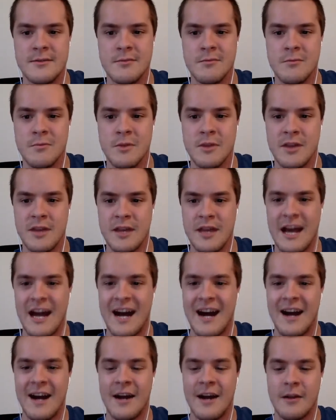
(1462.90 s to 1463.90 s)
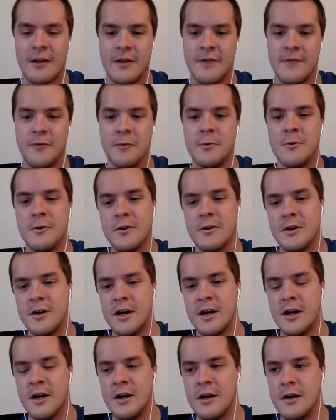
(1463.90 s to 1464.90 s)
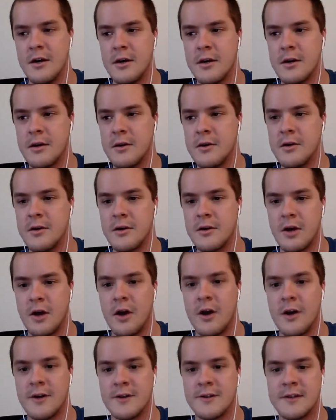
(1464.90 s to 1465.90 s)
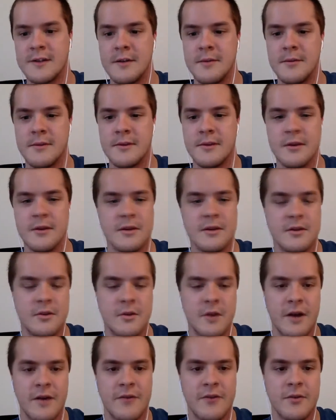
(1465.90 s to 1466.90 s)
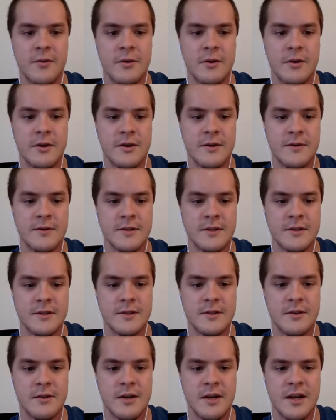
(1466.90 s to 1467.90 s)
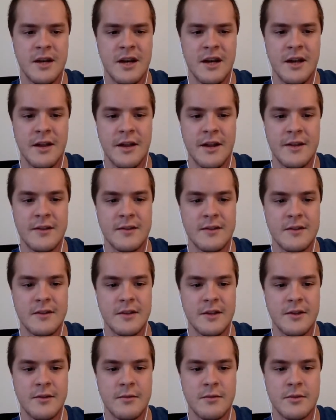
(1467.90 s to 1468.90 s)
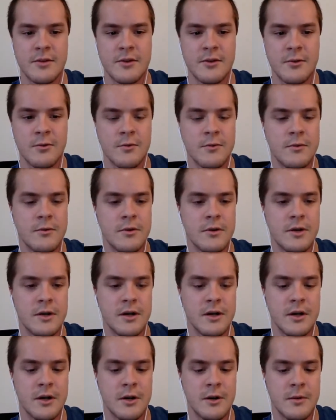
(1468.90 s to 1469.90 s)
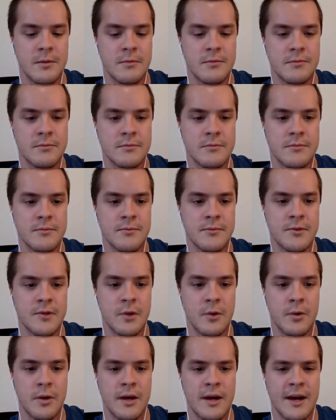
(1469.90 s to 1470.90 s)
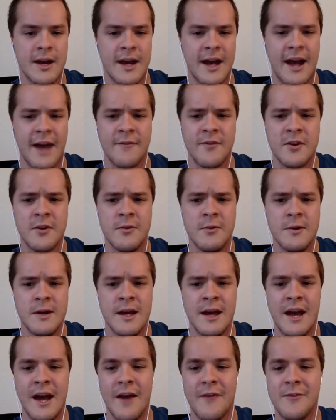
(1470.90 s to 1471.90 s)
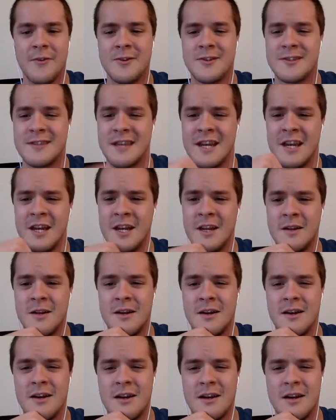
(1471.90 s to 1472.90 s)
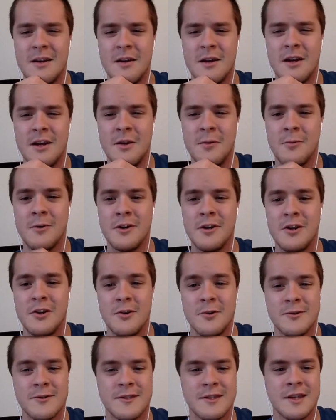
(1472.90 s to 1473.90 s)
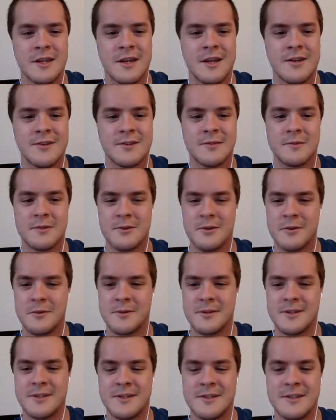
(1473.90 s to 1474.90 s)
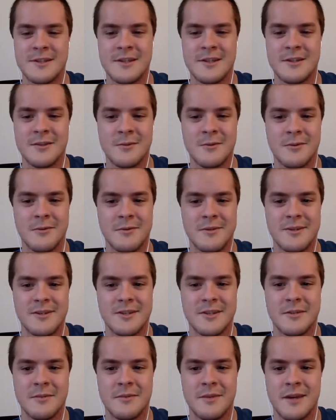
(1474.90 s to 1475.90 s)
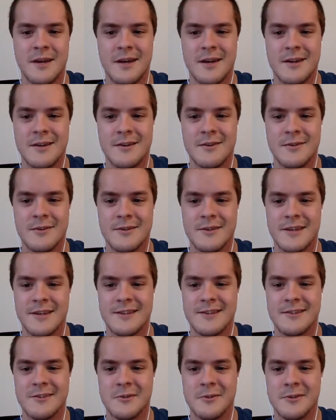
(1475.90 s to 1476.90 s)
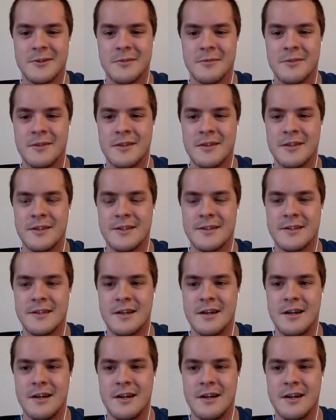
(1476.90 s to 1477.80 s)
really high level concepts that GraphQL gives us. So that's really cool. So have you seen anyone using subscriptions in the Ruby gem yet, or is that still something that's